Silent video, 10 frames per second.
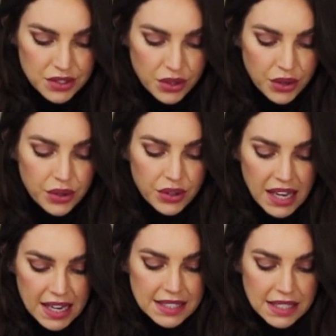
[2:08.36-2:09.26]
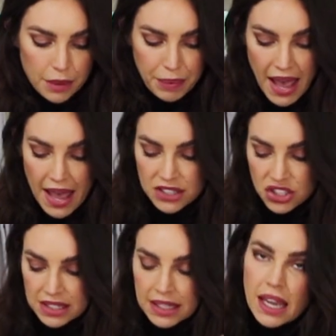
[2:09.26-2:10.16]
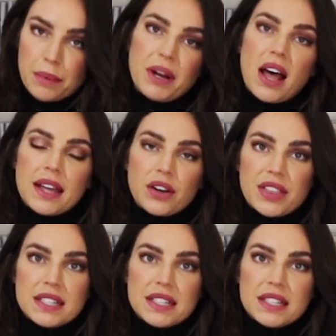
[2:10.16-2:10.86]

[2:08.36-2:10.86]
So into the pan, just keep an eye on